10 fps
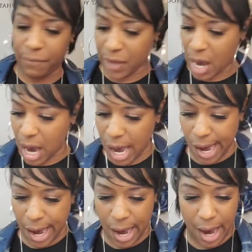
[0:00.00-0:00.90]

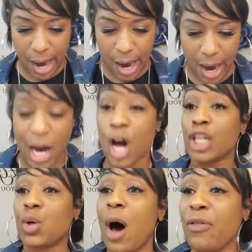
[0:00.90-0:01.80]
the
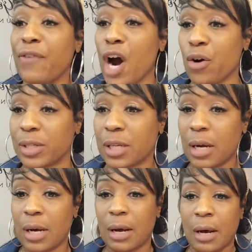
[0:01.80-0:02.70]
12th verse.
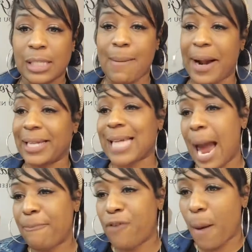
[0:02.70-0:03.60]
Somebody
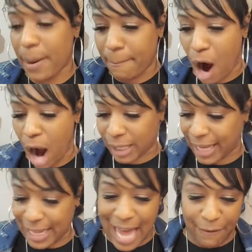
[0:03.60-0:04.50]
type for me. Mark
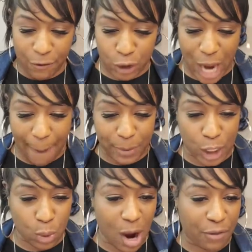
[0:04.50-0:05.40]
the 11th chapter,
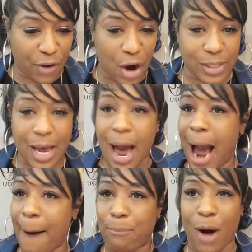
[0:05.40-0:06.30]
12th verse.
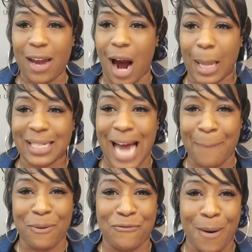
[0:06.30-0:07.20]
I pray y'all are
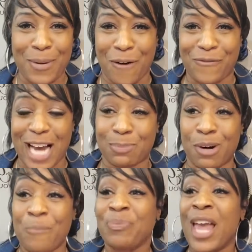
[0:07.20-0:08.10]
typing for me on
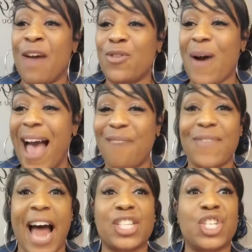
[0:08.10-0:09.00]
Facebook. If you have
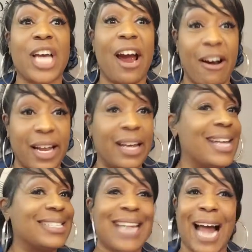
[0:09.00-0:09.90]
not shared it,
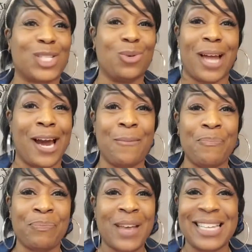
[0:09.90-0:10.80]
it's not too late.
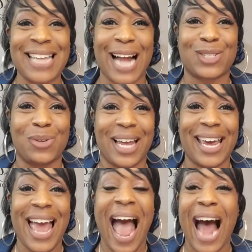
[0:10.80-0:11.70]
It's not too
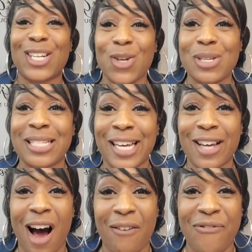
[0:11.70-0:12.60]
late. I do see
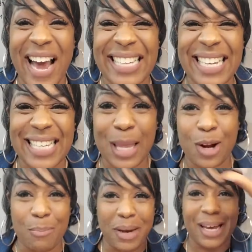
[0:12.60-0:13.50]
y'all faces a
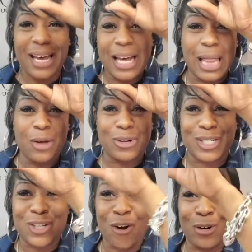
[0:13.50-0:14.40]
little bit in little
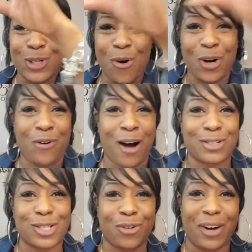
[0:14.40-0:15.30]
circles going across
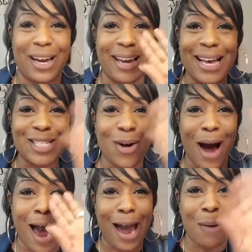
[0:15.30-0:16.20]
the screen. So
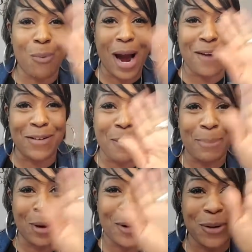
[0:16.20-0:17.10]
I am waving and
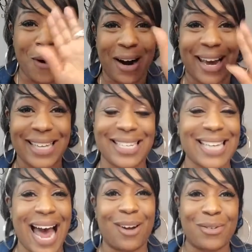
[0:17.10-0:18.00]
blowing you all kisses.
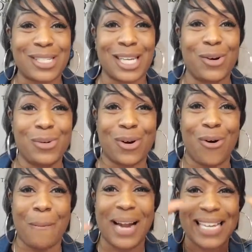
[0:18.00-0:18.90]
I don't see who's
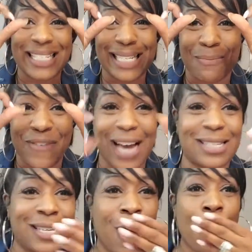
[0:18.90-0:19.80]
on, but I see some faces.